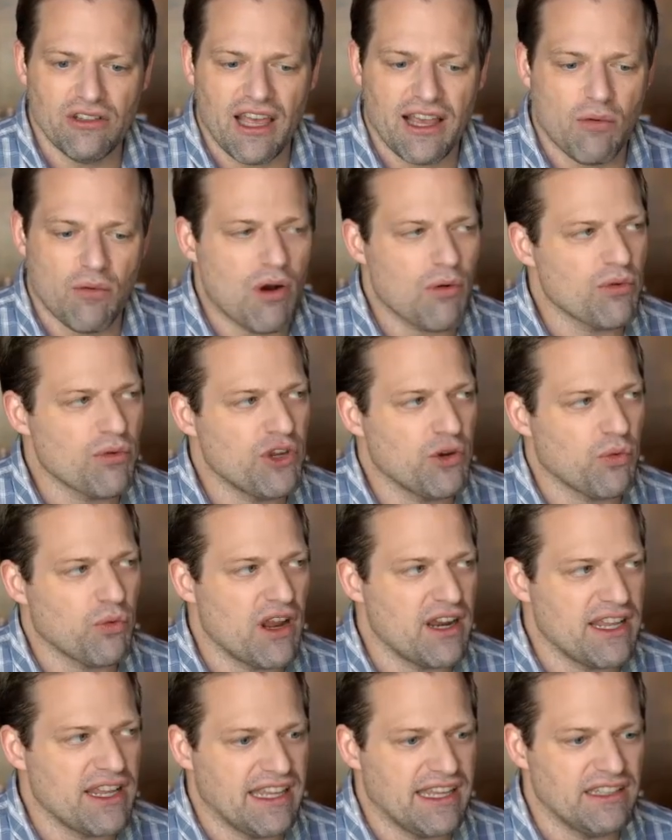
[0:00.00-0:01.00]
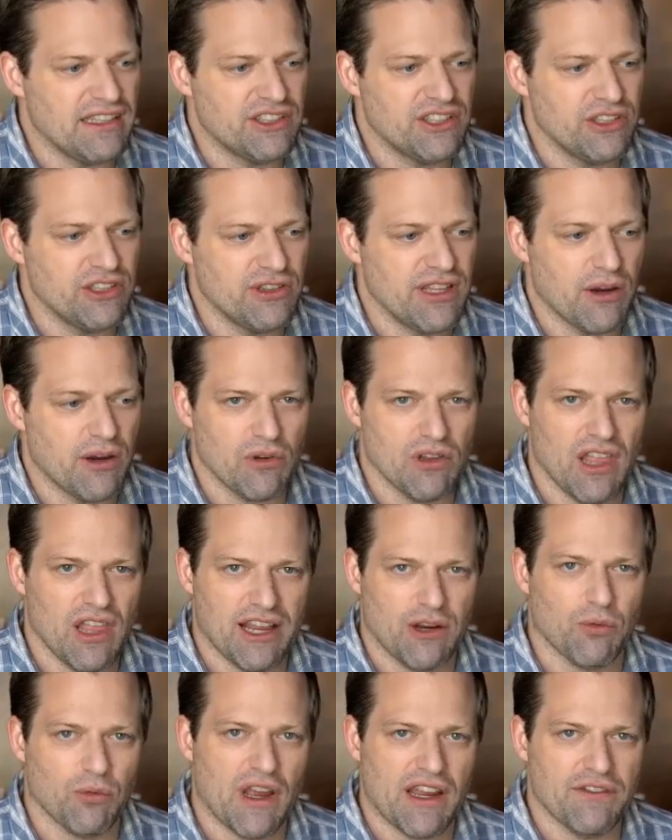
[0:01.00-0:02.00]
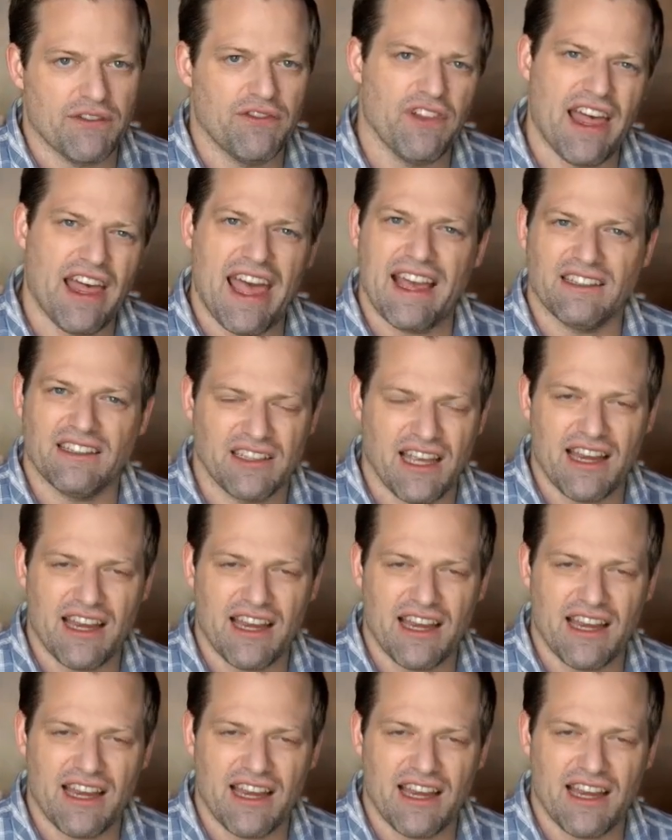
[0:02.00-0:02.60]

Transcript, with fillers: Like, what were you running into that were like red flags?